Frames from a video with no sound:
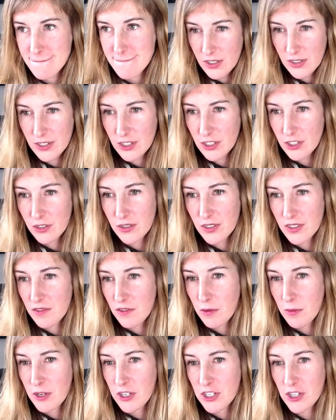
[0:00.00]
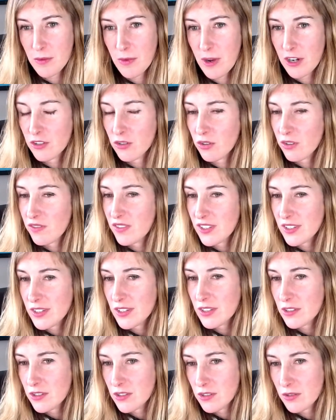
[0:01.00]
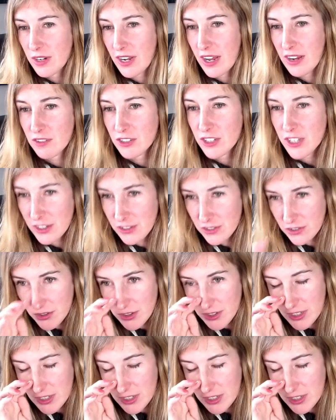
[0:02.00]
This includes information about your visits to an advertiser's